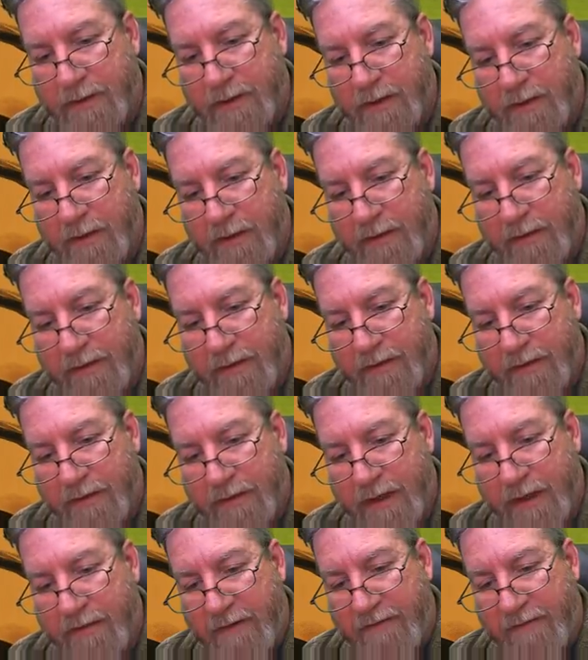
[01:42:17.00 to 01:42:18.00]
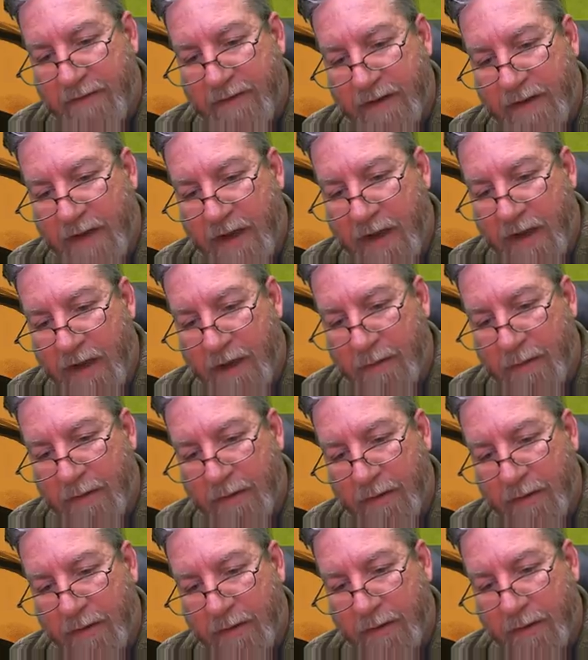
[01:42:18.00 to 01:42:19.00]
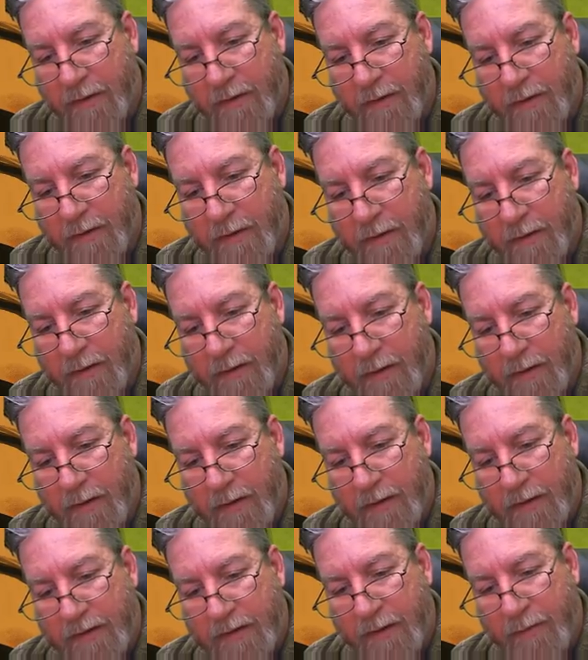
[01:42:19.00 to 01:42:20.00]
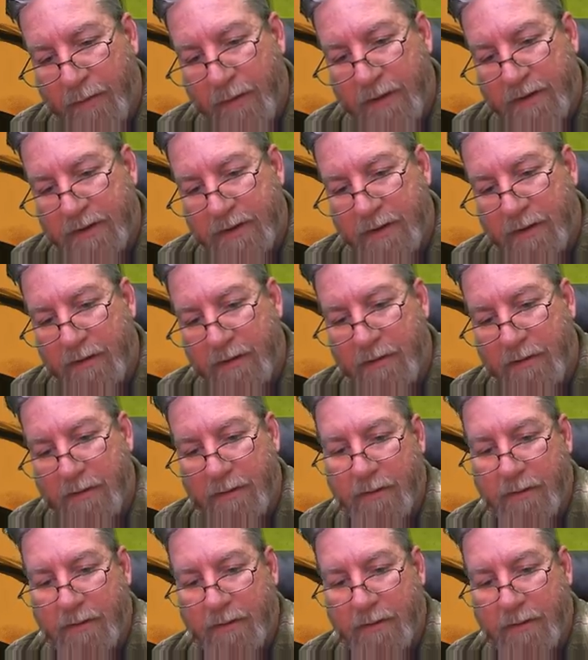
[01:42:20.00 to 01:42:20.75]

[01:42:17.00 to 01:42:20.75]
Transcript: in The Thief and the Cobbler, the original,